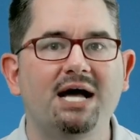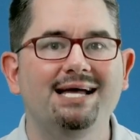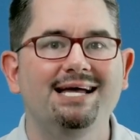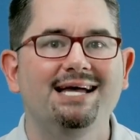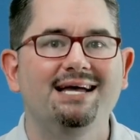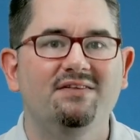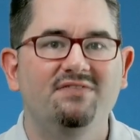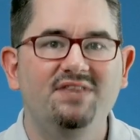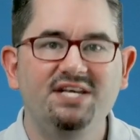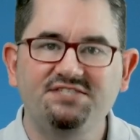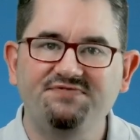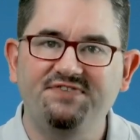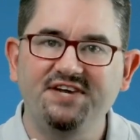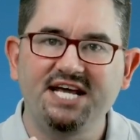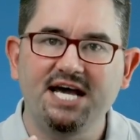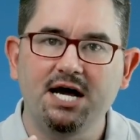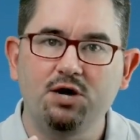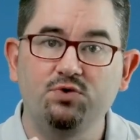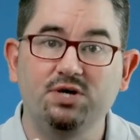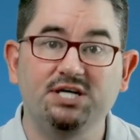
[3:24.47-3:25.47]
this video
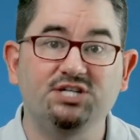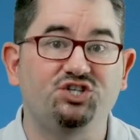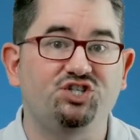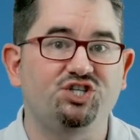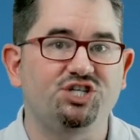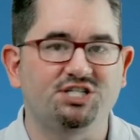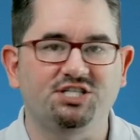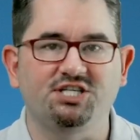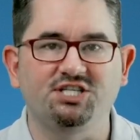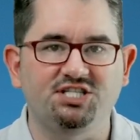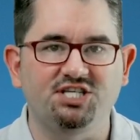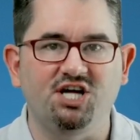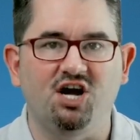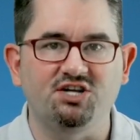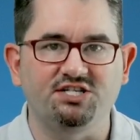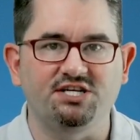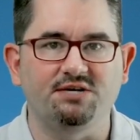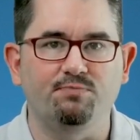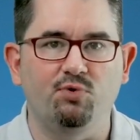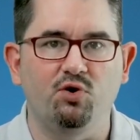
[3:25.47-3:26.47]
is just a starting
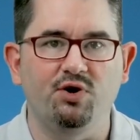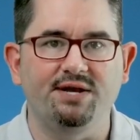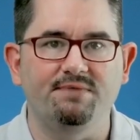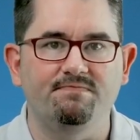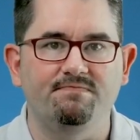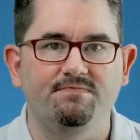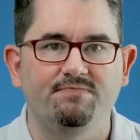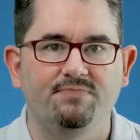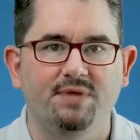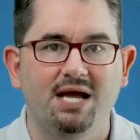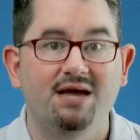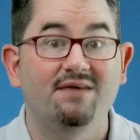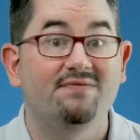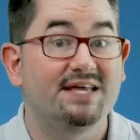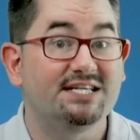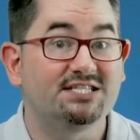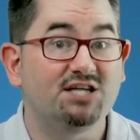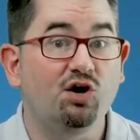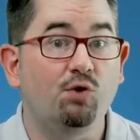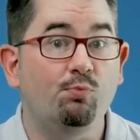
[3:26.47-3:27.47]
point. There's a
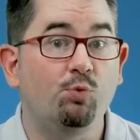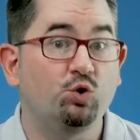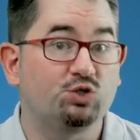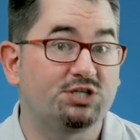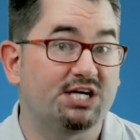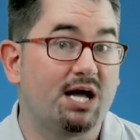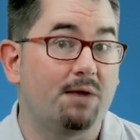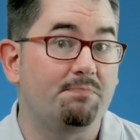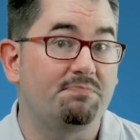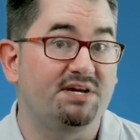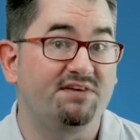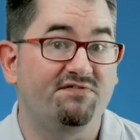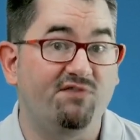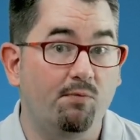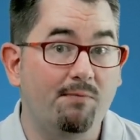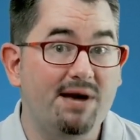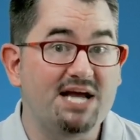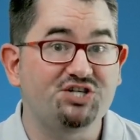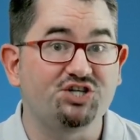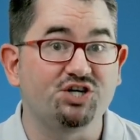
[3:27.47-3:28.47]
lot more to company
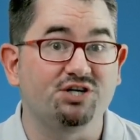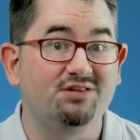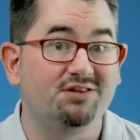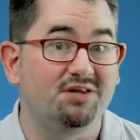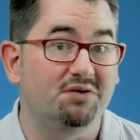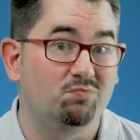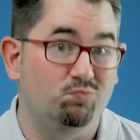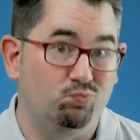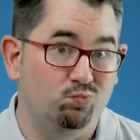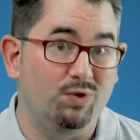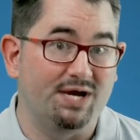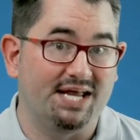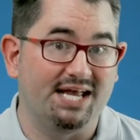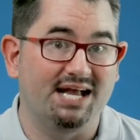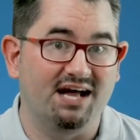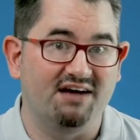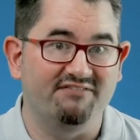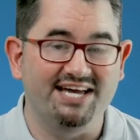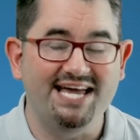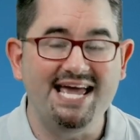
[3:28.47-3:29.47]
formation than we can cover
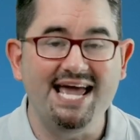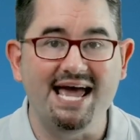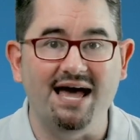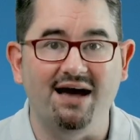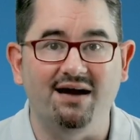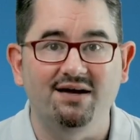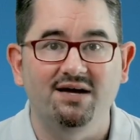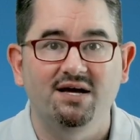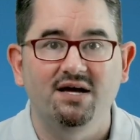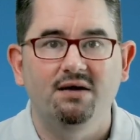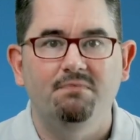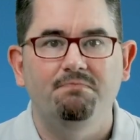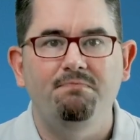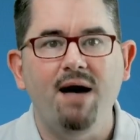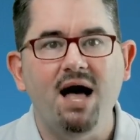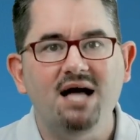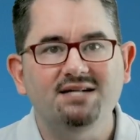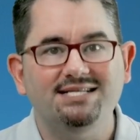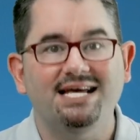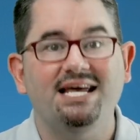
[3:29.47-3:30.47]
here, but
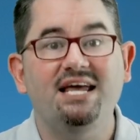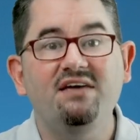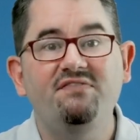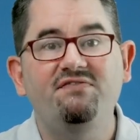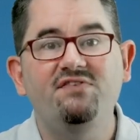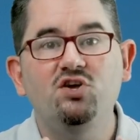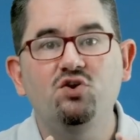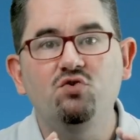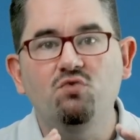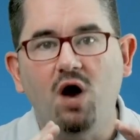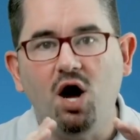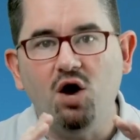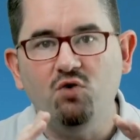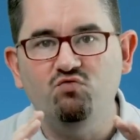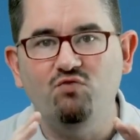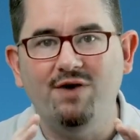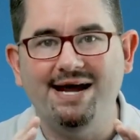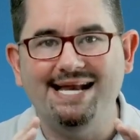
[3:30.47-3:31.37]
if you are ready